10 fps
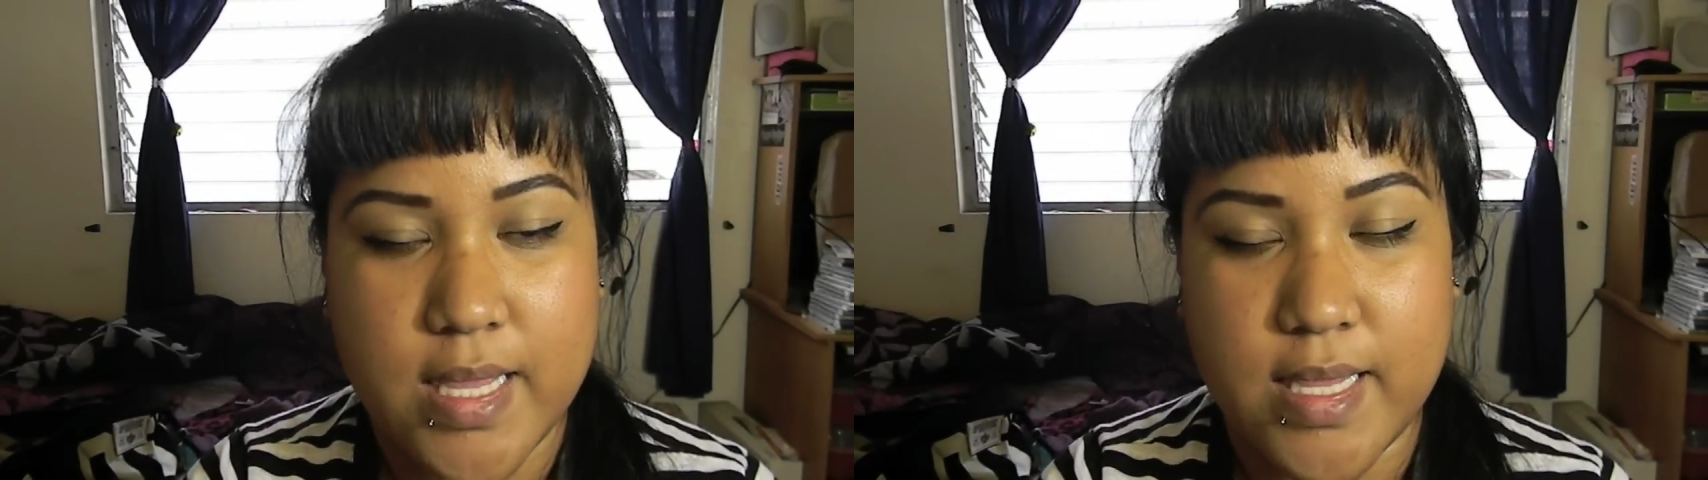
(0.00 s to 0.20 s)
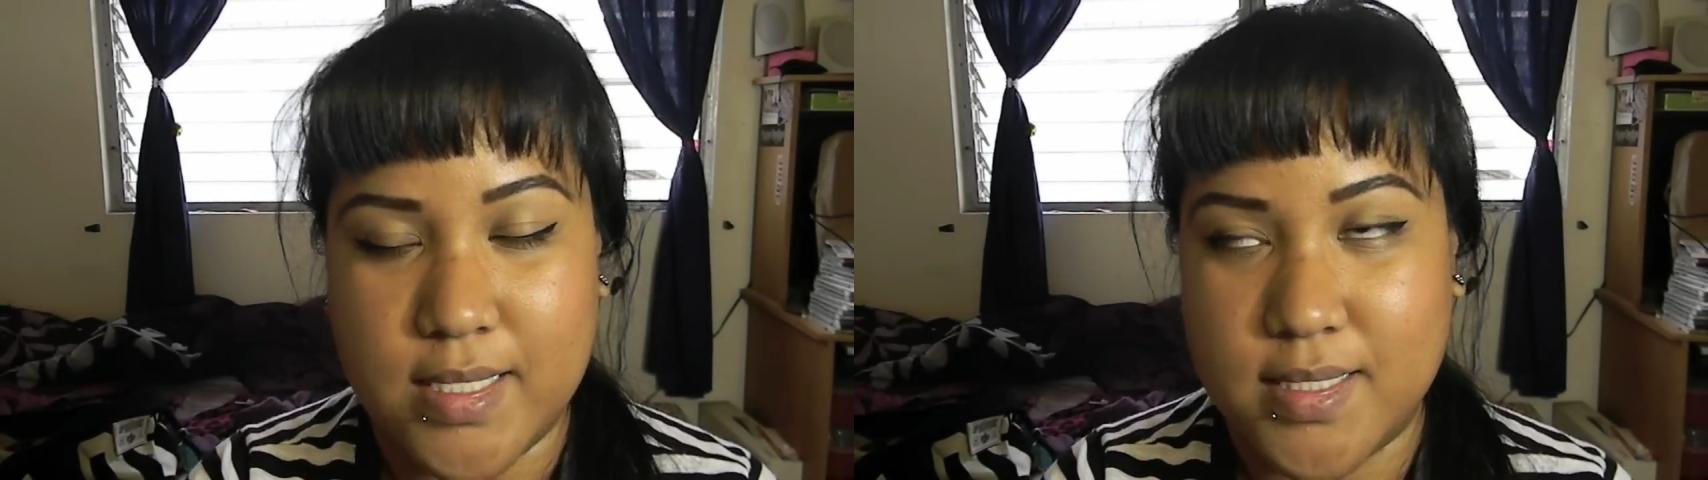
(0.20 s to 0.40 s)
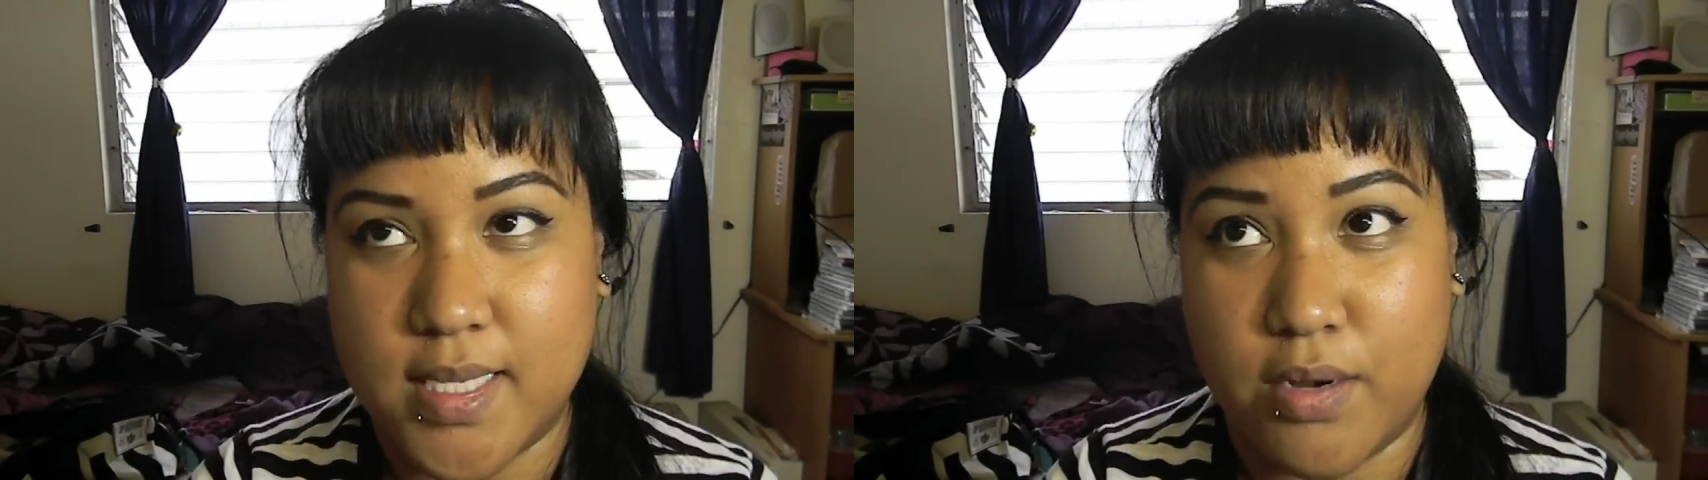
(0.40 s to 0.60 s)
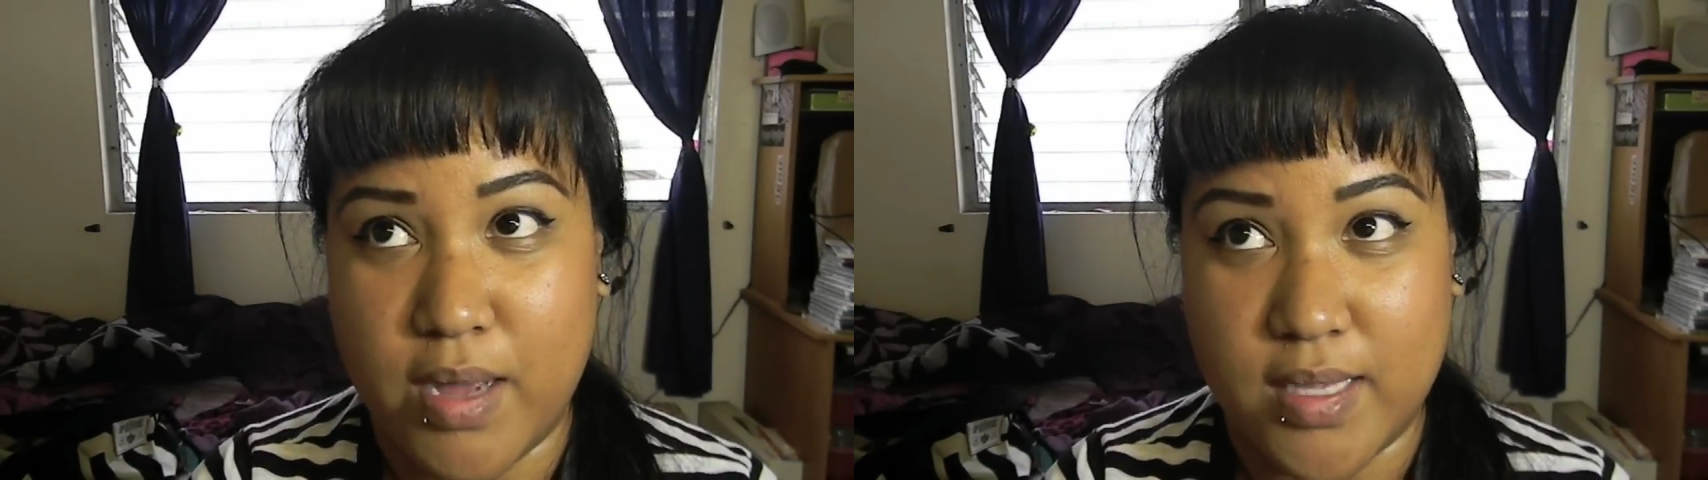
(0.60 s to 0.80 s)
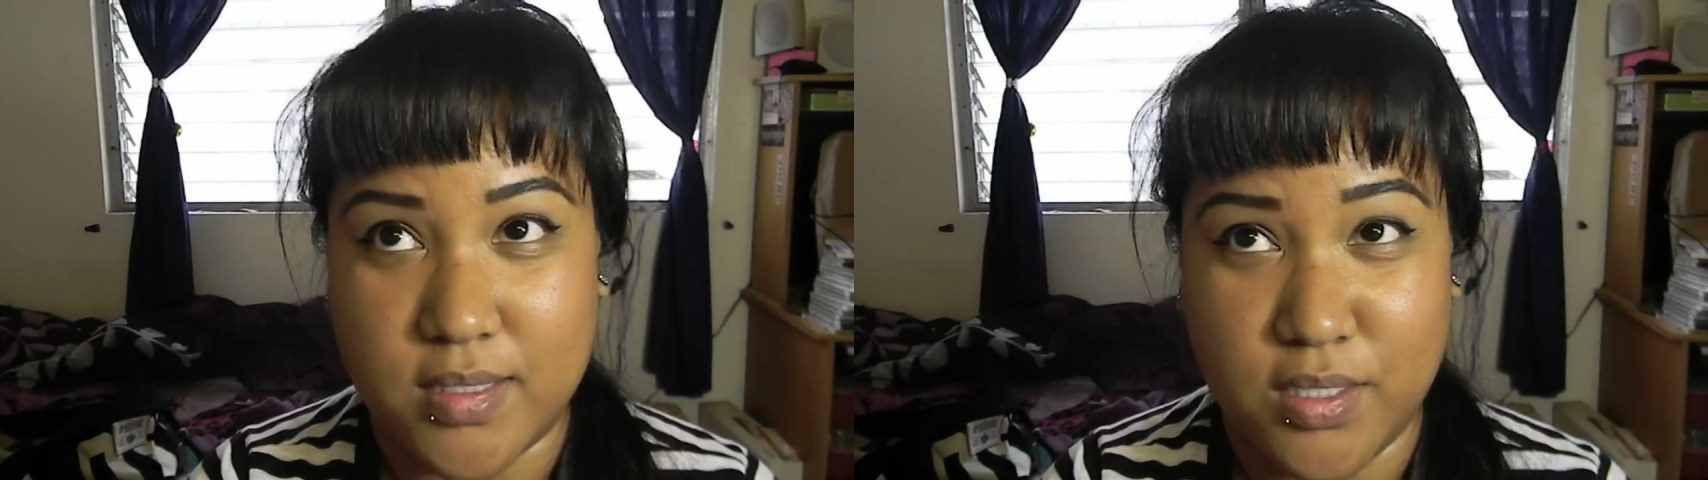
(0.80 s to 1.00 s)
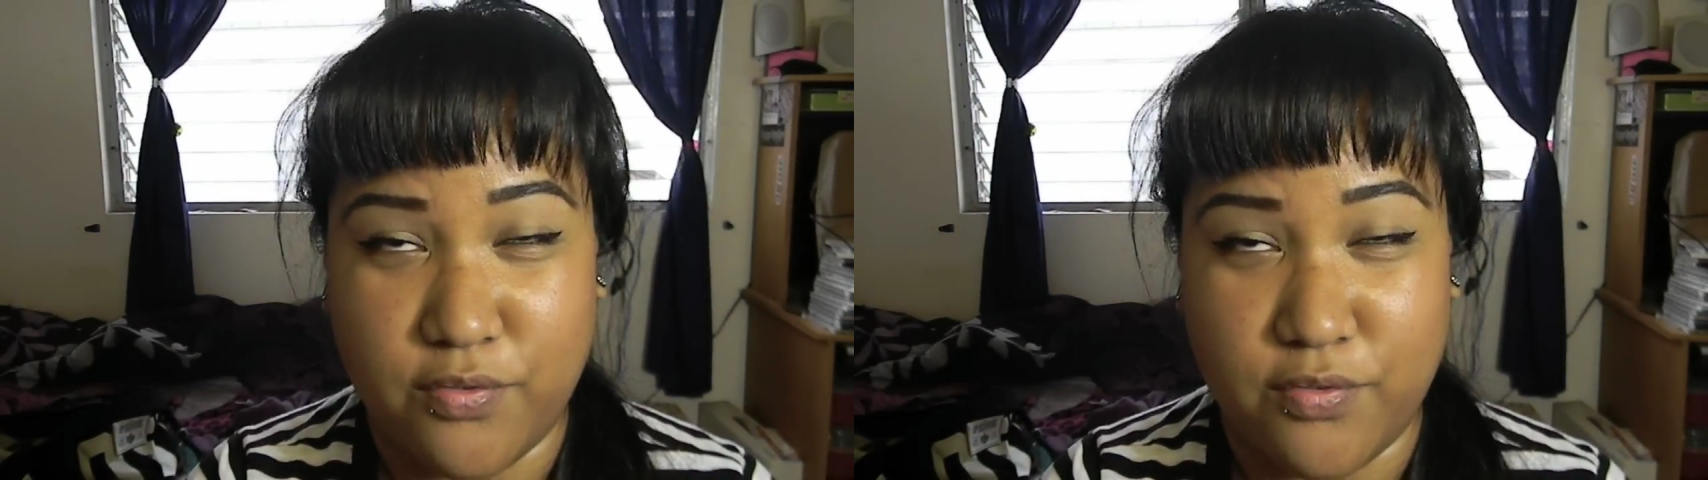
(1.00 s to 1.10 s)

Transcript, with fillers: they sell Essie